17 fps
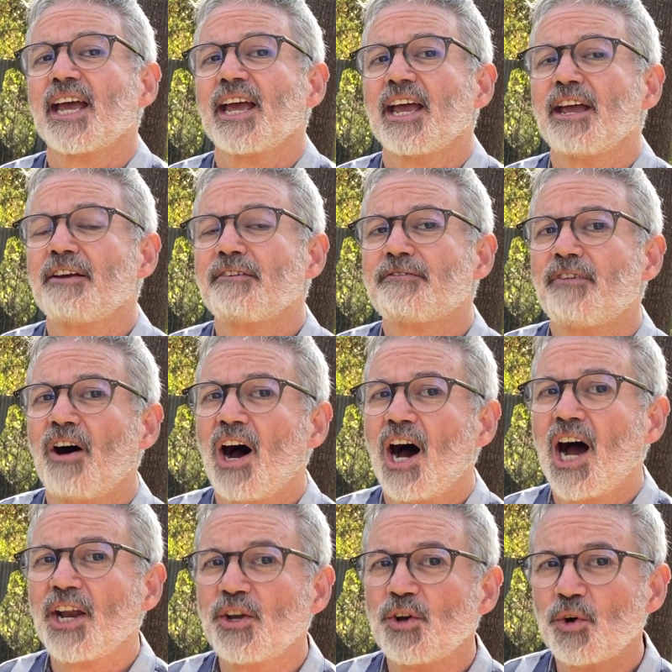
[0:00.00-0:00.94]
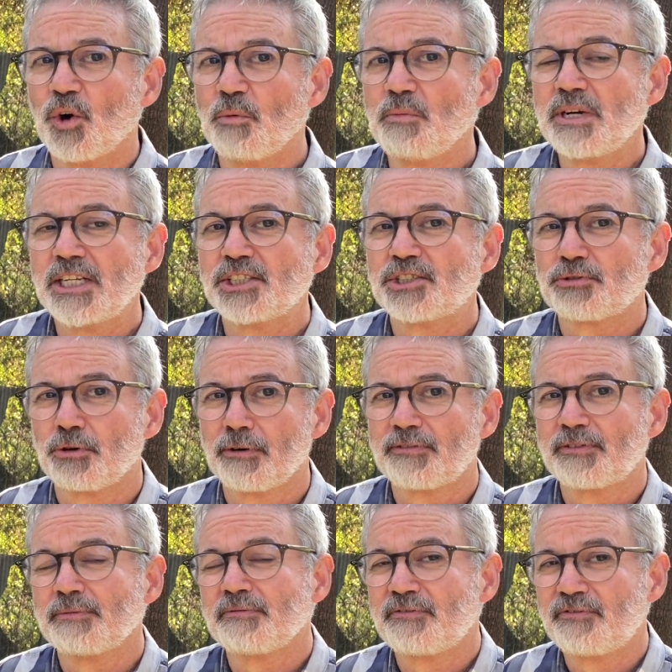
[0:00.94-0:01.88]
if I normally draw
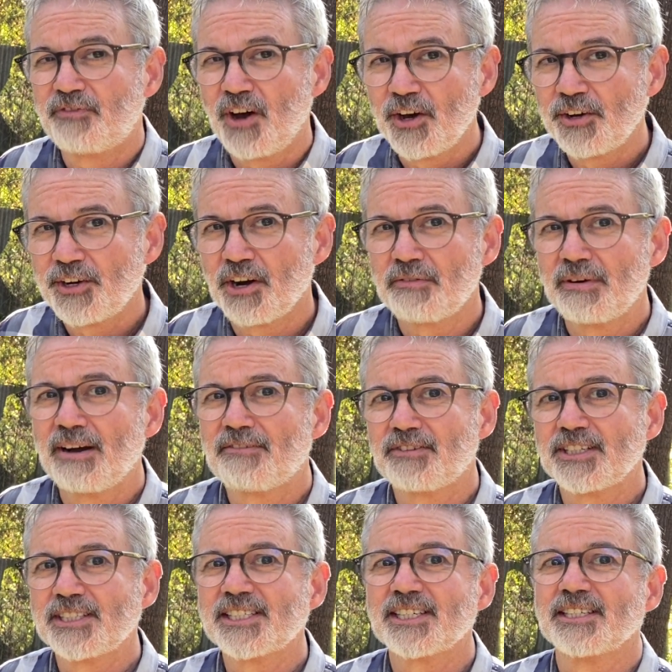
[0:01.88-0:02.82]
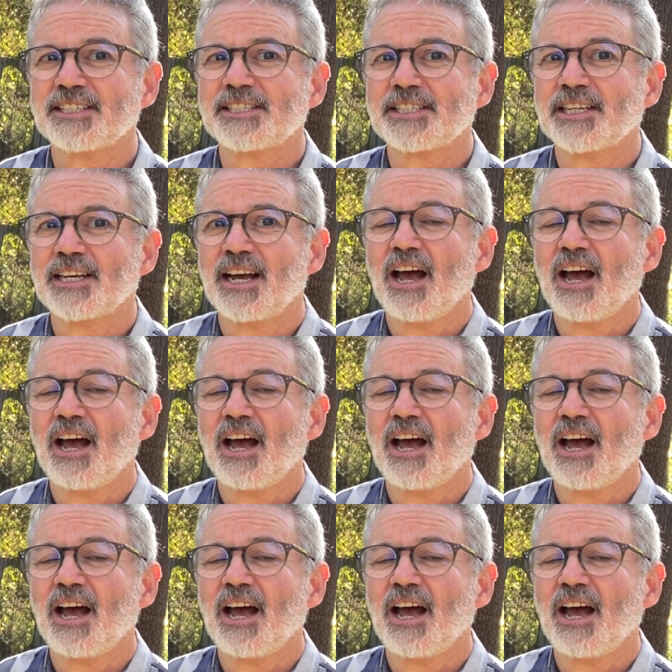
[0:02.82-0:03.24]
from photo references,